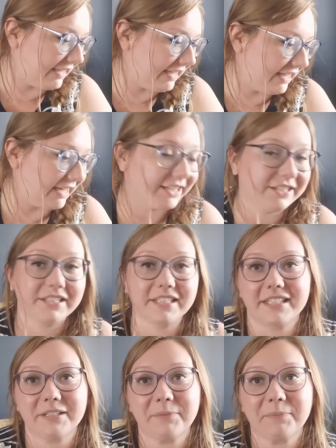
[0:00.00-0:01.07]
and I
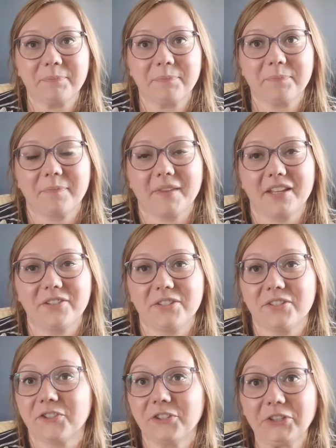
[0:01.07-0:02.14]
just
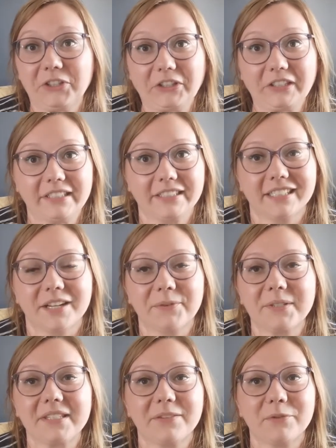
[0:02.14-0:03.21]
took a look. I
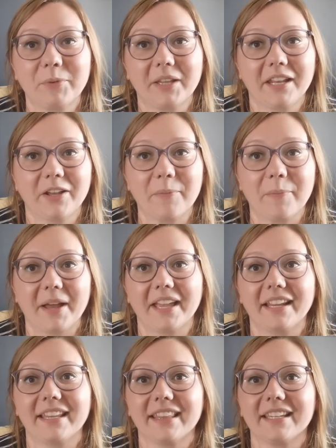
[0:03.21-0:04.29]
wasn't even planning on buying
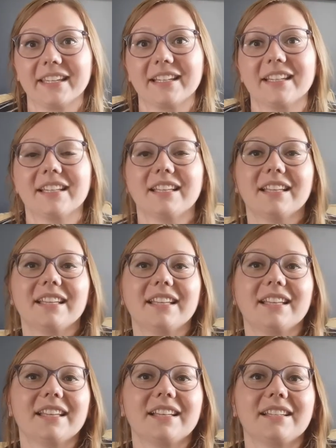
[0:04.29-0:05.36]
anything
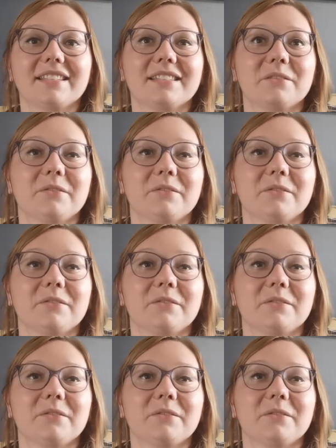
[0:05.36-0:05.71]
because it